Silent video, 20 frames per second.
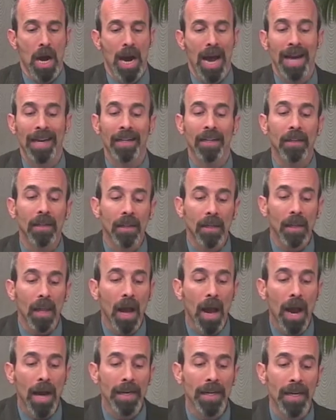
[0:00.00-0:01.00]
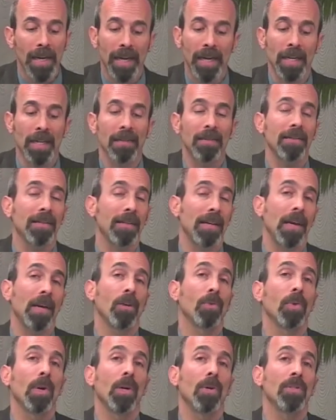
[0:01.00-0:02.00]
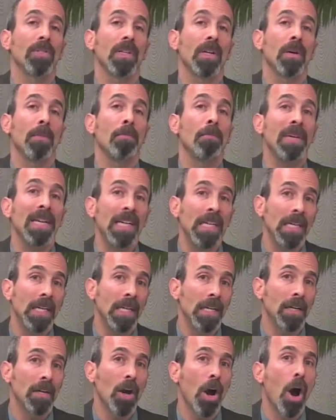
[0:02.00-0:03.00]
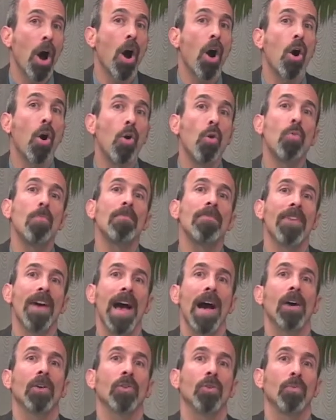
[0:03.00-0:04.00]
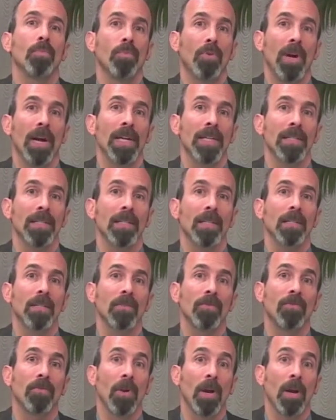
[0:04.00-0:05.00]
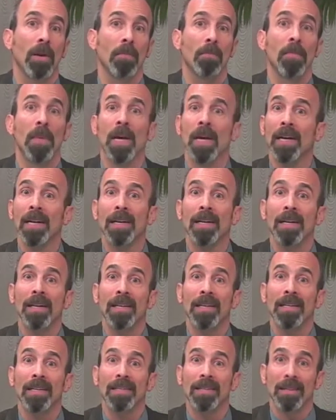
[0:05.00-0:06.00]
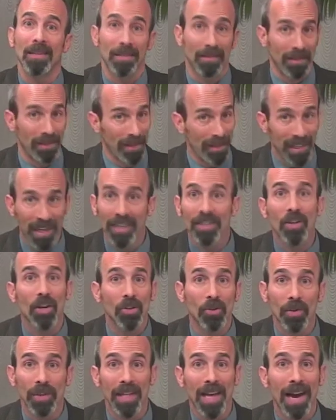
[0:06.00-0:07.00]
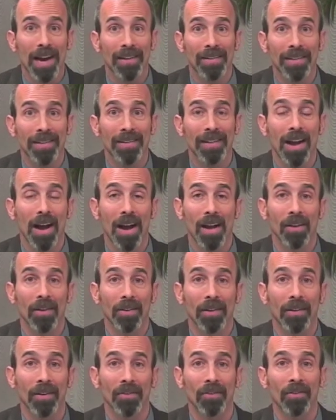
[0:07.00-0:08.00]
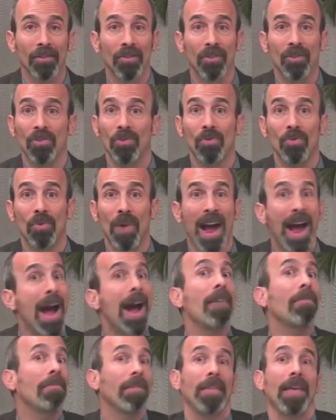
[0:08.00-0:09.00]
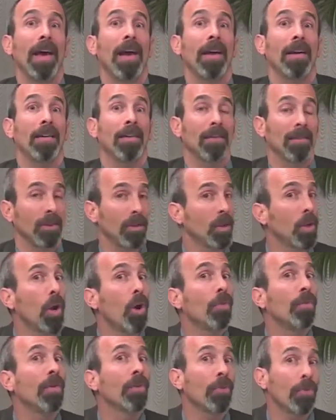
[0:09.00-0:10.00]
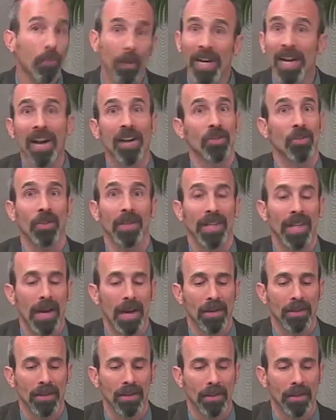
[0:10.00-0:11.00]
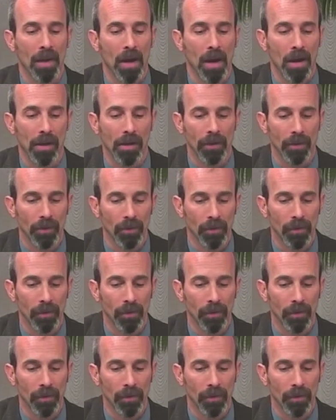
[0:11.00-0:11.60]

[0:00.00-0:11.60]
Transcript: and a decline in Santa Rosa median home value prices from $600,000 to half that, a little over $300,000.